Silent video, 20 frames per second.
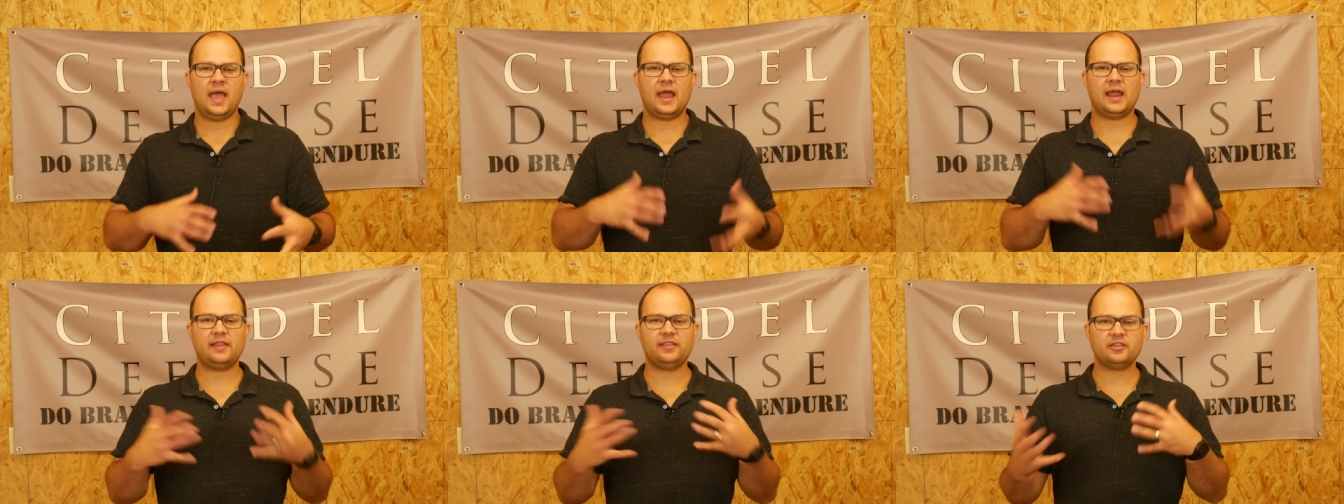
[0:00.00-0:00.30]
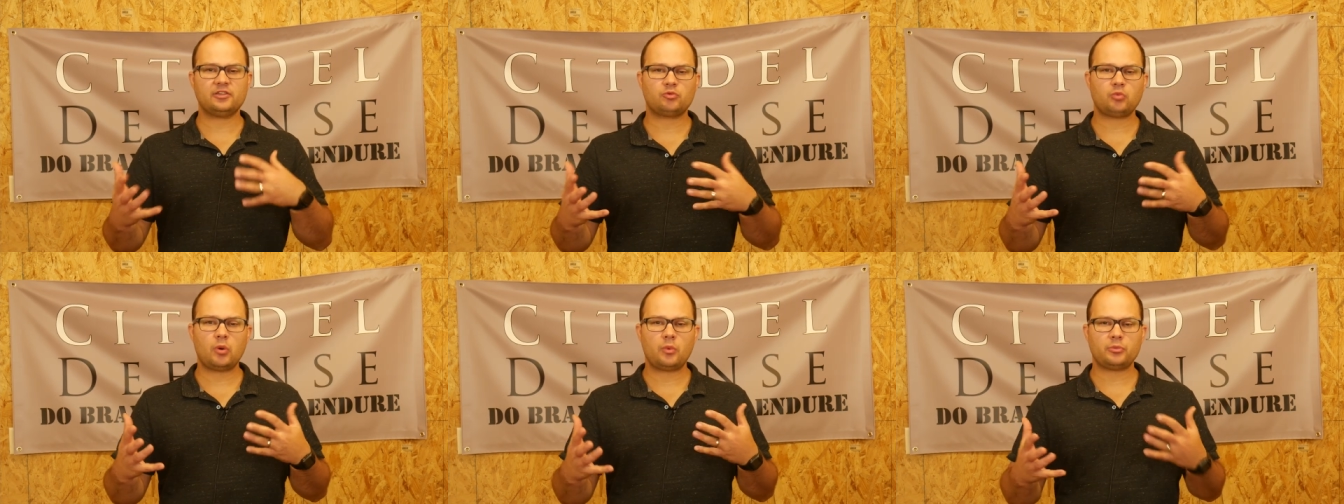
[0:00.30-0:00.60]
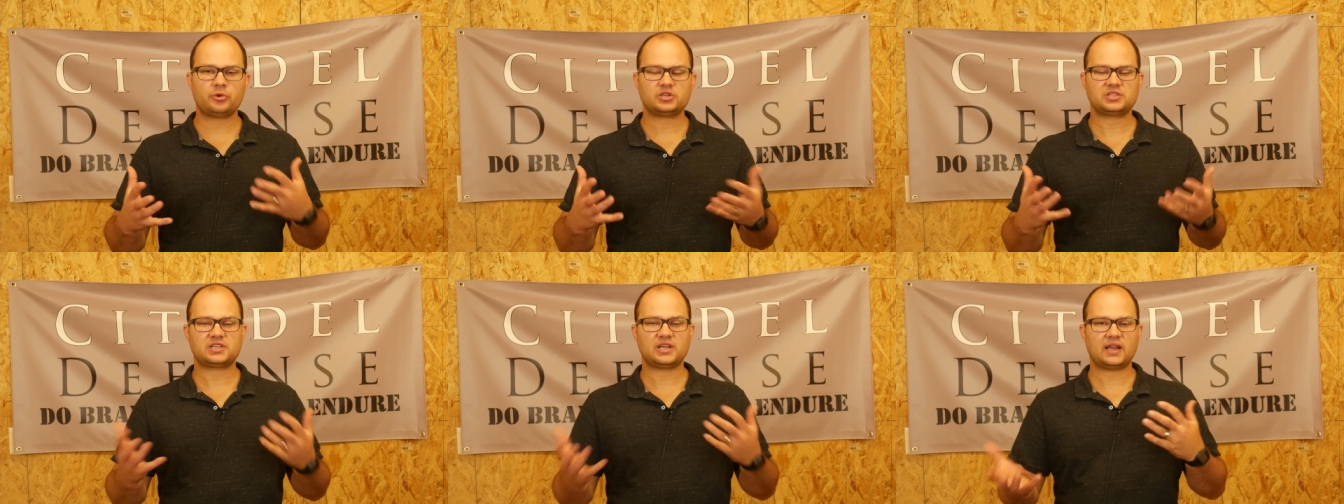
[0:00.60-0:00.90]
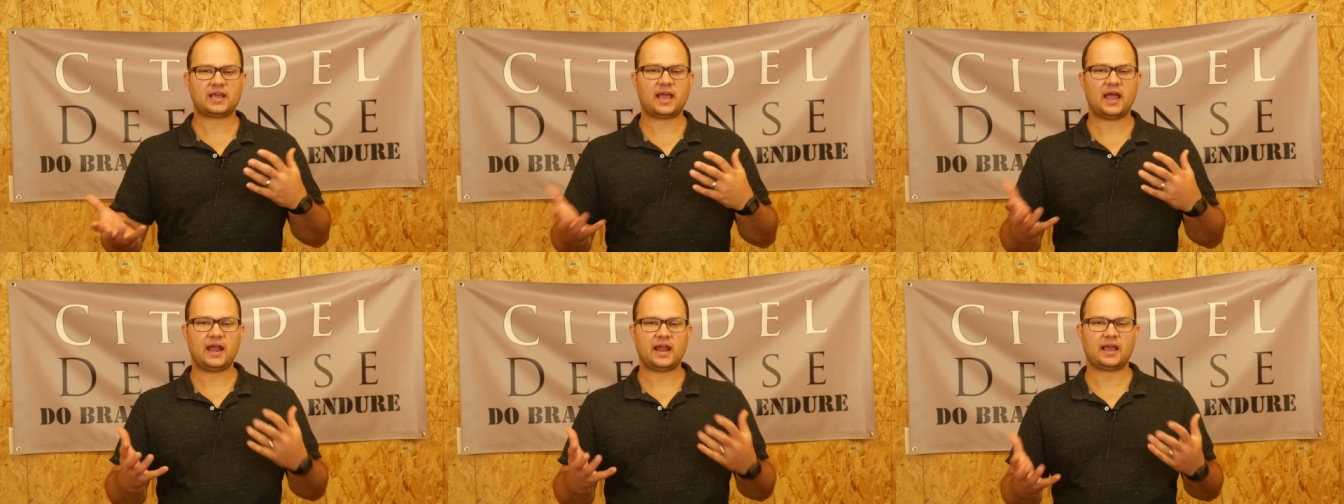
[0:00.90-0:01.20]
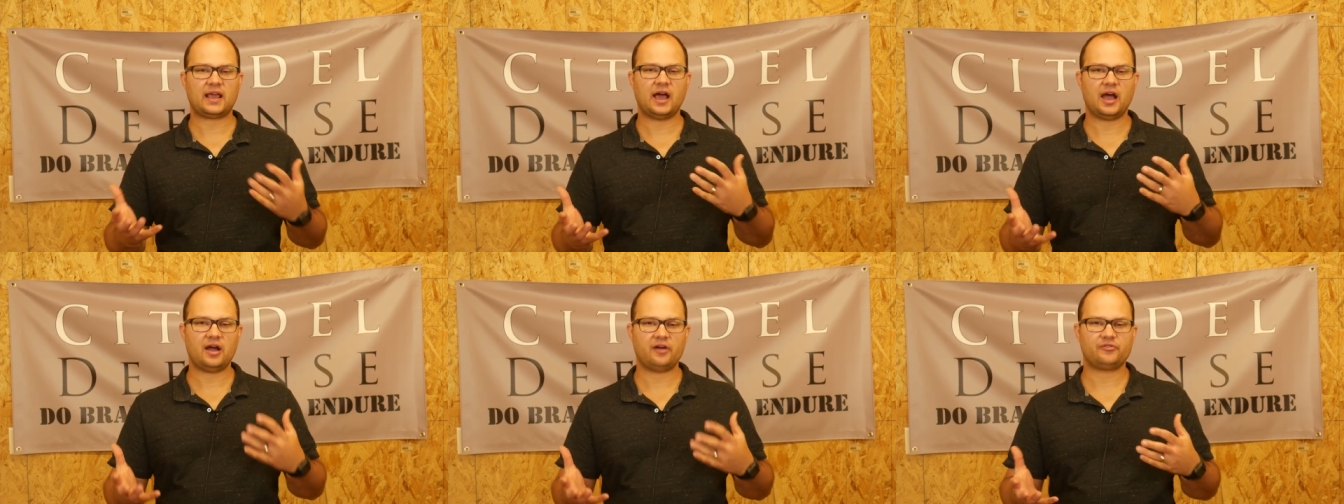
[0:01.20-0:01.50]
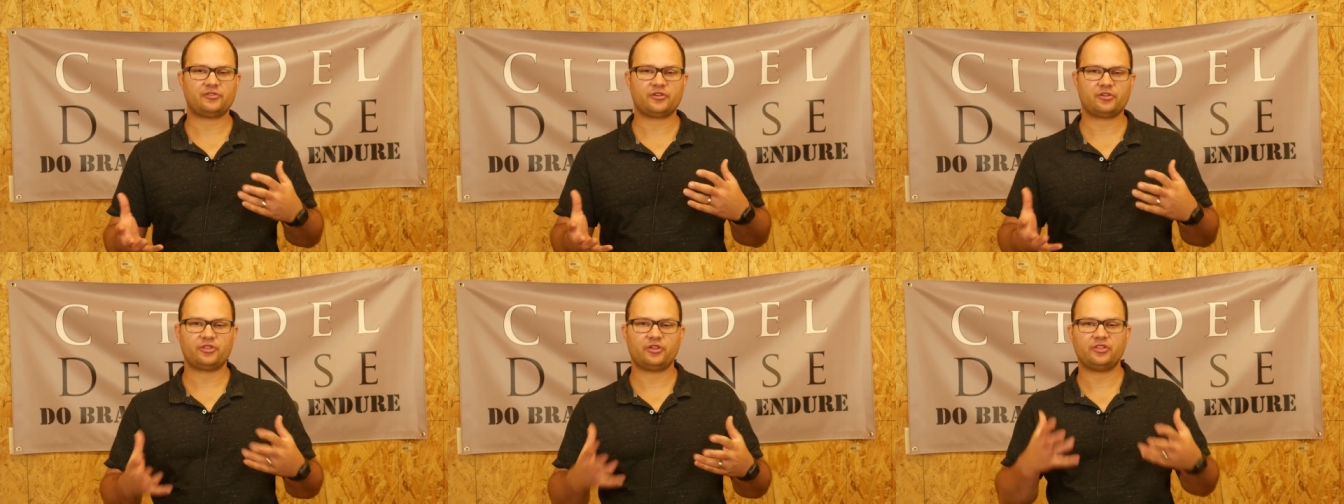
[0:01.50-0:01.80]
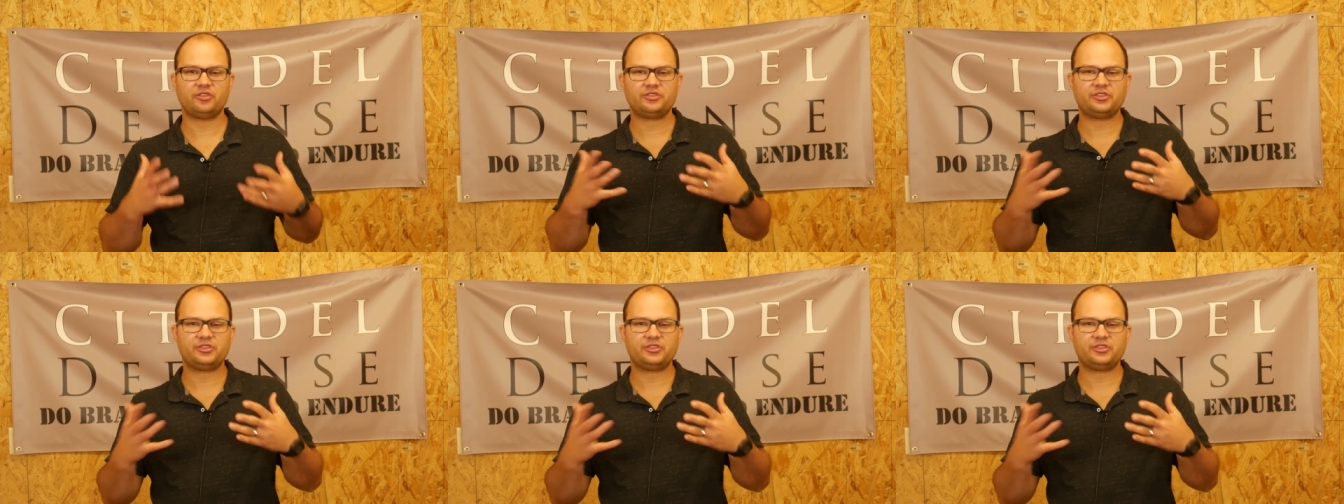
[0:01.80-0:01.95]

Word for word: and in this one we're just going to kind of cover the,